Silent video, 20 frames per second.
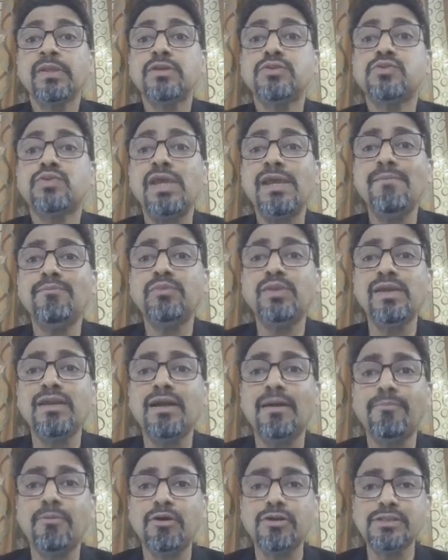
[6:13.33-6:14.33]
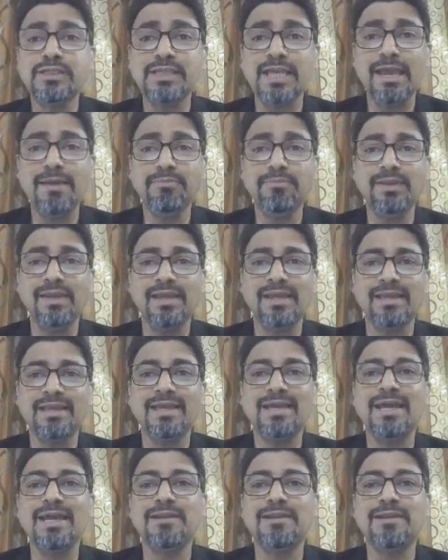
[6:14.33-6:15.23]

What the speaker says: Same thing upon same thing.